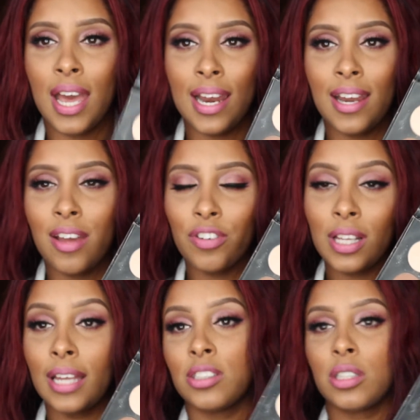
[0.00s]
And I never
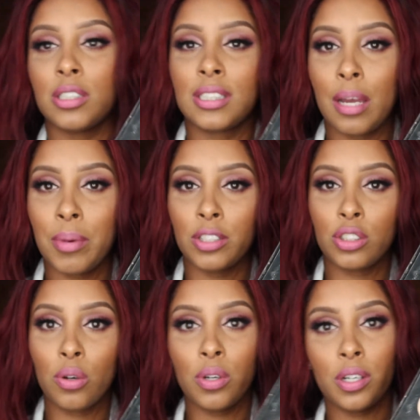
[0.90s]
like took the time out
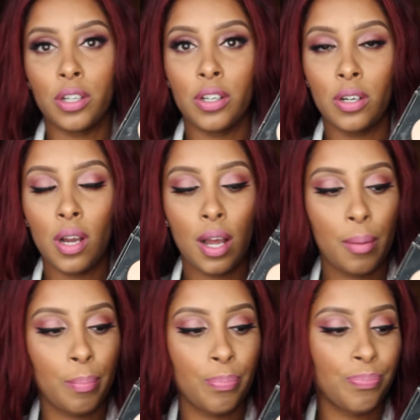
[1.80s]
to go to her
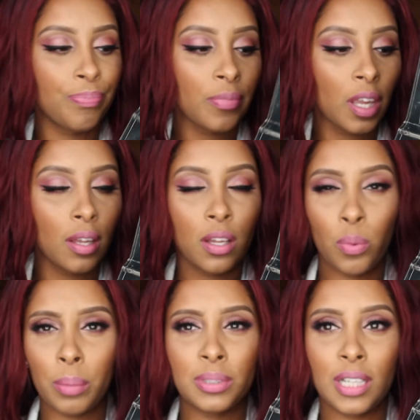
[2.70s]

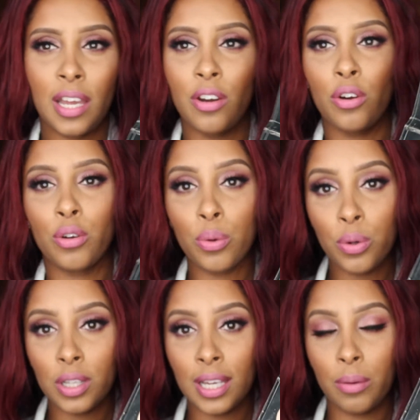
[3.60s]
website or
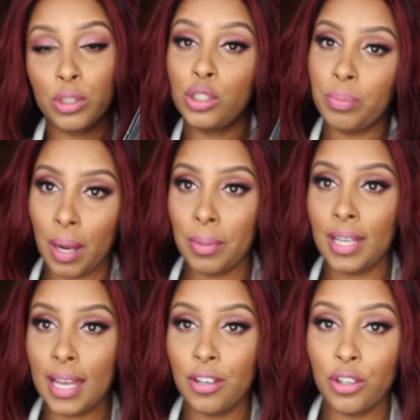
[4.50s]
Google it, which you probably
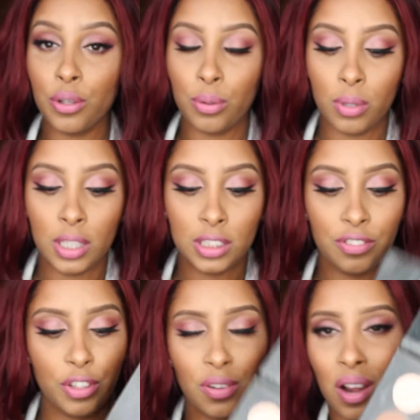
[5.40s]
can do, to
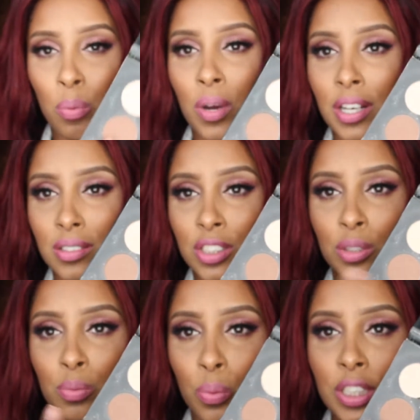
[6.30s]
figure out
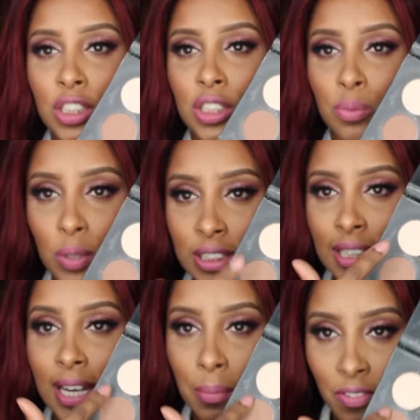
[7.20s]
what's
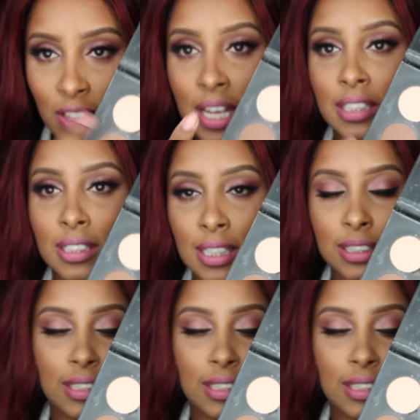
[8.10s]
the name of this.